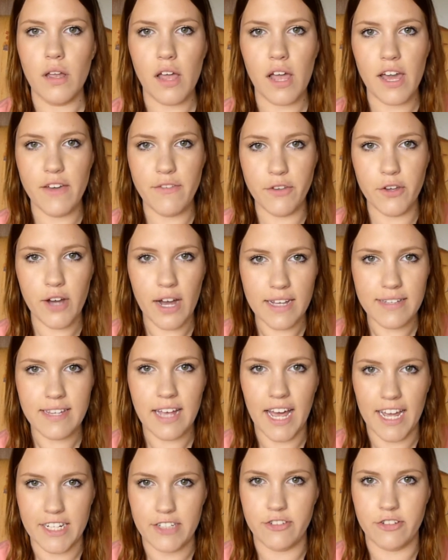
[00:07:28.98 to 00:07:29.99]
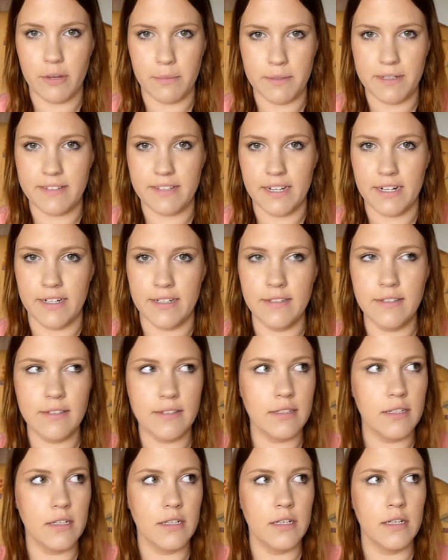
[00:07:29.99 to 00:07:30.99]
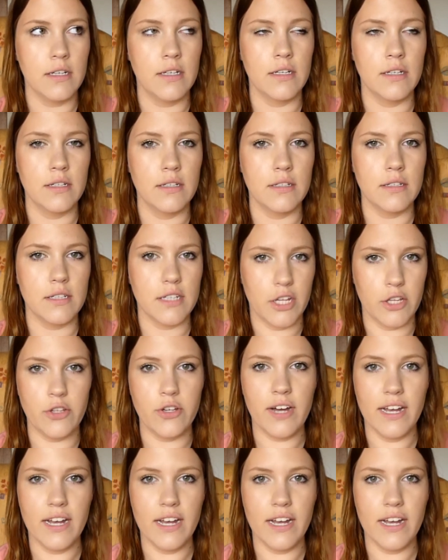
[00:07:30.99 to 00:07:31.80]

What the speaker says: if you guys hate shopping centres, can you